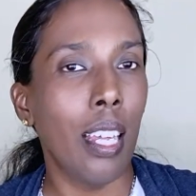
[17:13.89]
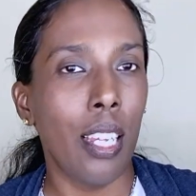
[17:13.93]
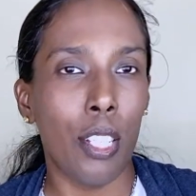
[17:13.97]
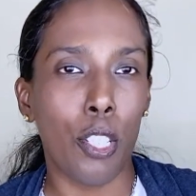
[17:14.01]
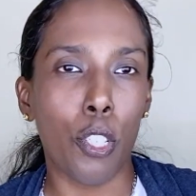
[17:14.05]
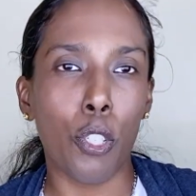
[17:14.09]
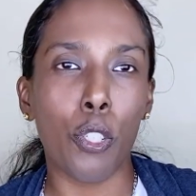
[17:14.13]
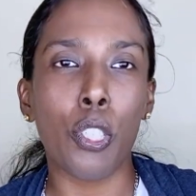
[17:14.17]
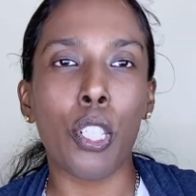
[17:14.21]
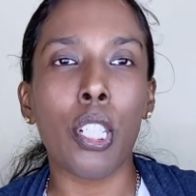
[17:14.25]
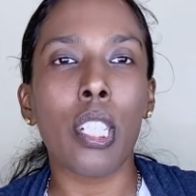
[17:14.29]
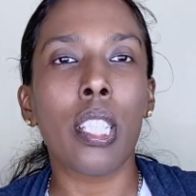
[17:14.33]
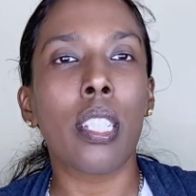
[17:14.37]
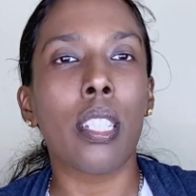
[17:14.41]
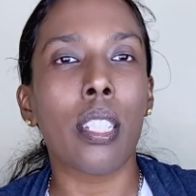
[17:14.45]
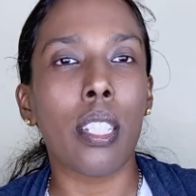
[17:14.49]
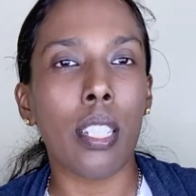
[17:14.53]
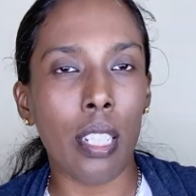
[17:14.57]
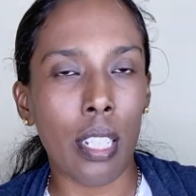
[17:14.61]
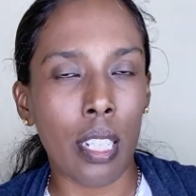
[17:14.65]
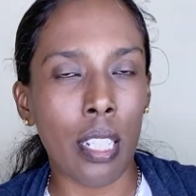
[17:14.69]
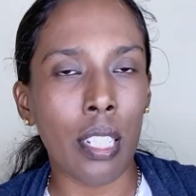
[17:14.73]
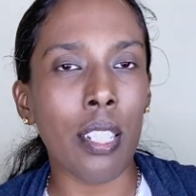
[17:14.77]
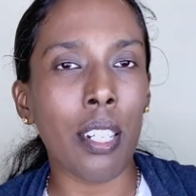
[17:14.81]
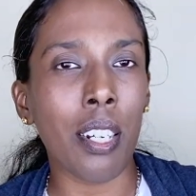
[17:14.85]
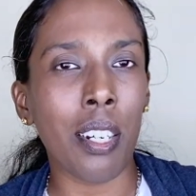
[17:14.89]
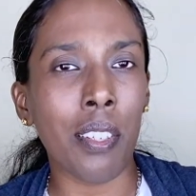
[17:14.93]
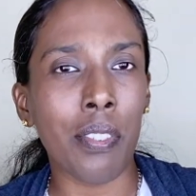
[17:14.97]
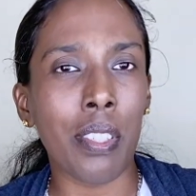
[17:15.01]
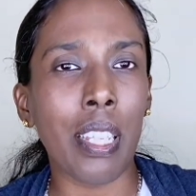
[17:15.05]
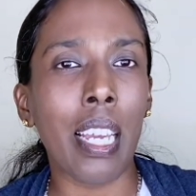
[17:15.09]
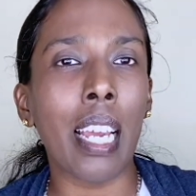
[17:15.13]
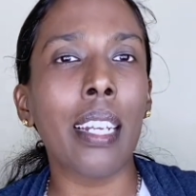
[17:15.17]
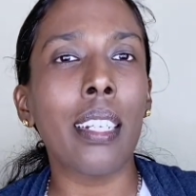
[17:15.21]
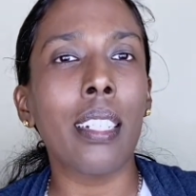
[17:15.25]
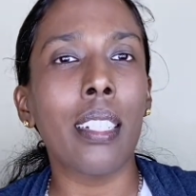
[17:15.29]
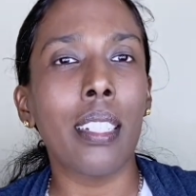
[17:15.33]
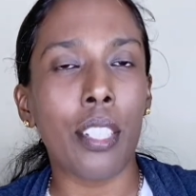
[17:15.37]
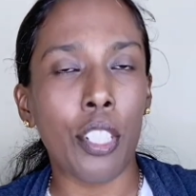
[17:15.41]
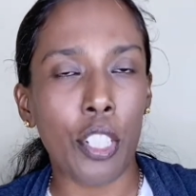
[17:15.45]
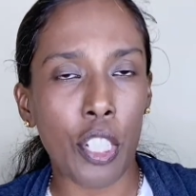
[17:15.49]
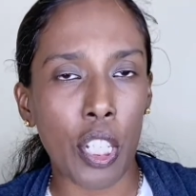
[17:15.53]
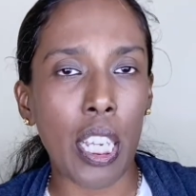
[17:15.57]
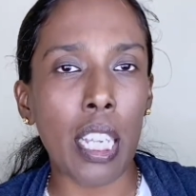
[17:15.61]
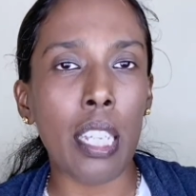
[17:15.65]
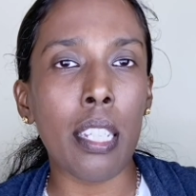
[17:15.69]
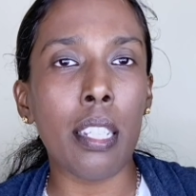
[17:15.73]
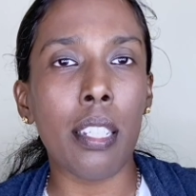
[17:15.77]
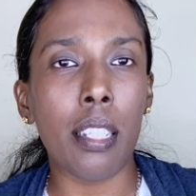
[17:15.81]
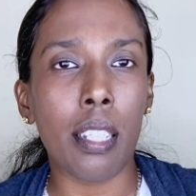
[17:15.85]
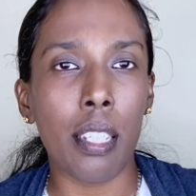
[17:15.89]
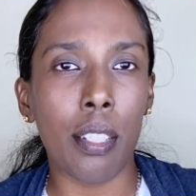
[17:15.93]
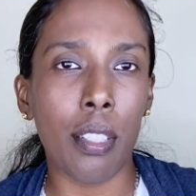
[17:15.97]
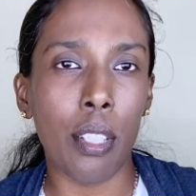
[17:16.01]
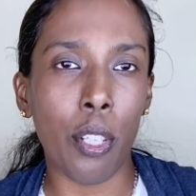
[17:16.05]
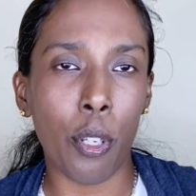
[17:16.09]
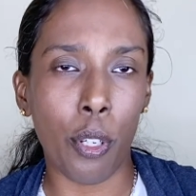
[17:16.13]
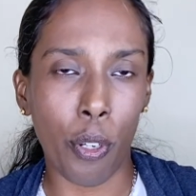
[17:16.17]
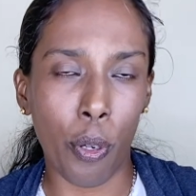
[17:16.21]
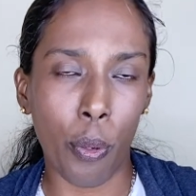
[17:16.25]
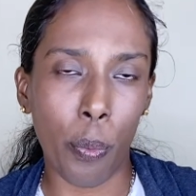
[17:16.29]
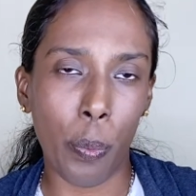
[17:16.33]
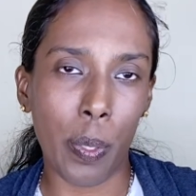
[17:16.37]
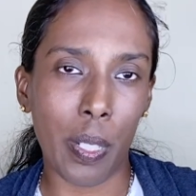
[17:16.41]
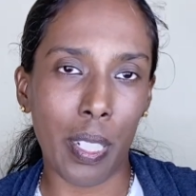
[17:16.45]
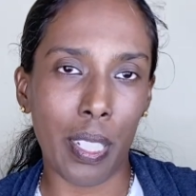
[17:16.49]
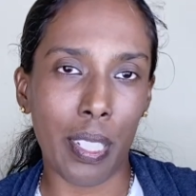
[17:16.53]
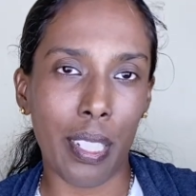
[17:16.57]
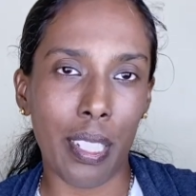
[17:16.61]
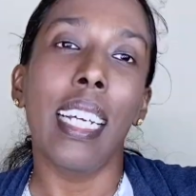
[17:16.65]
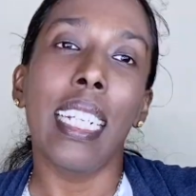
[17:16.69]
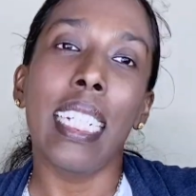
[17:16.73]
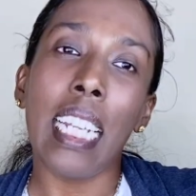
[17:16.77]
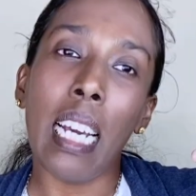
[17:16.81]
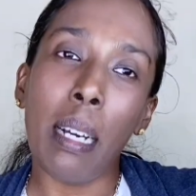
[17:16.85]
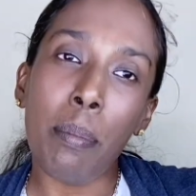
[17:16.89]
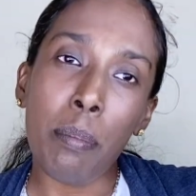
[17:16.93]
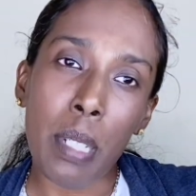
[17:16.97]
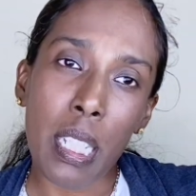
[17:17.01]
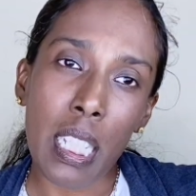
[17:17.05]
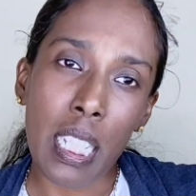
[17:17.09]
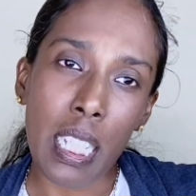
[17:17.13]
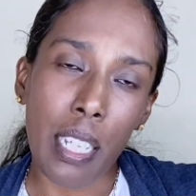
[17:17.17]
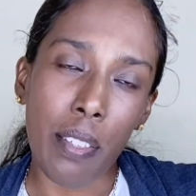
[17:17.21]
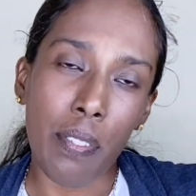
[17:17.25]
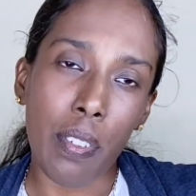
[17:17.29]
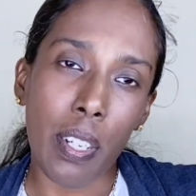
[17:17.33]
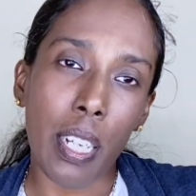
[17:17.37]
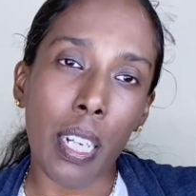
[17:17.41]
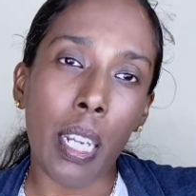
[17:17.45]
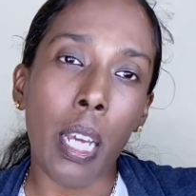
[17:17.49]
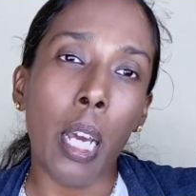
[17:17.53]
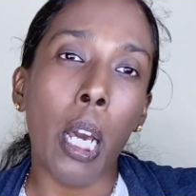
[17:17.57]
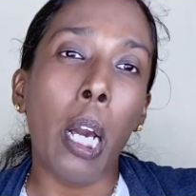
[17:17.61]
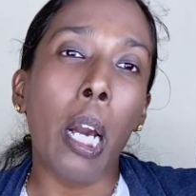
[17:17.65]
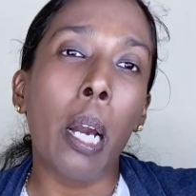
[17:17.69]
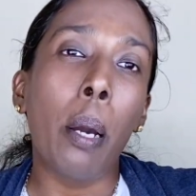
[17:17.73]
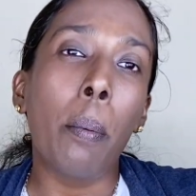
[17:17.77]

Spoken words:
So just instead of that, change your wording. Number 7,